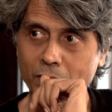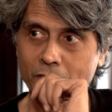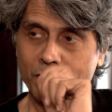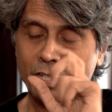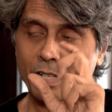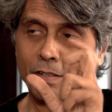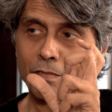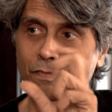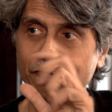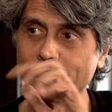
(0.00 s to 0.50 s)
a
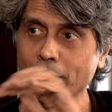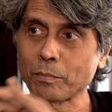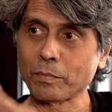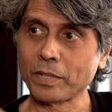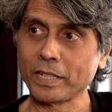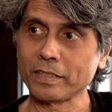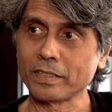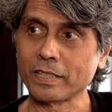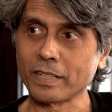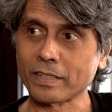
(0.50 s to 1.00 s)
deaf
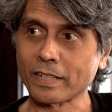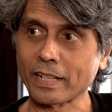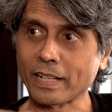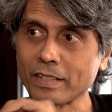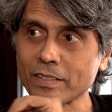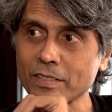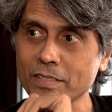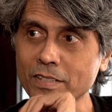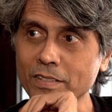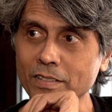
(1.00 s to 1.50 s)
family that
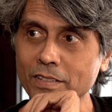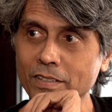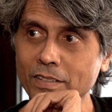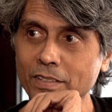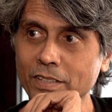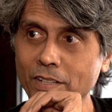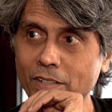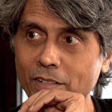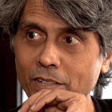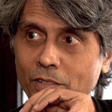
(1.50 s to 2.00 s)
has a
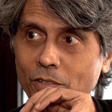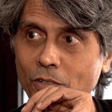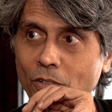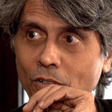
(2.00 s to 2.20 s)
hearing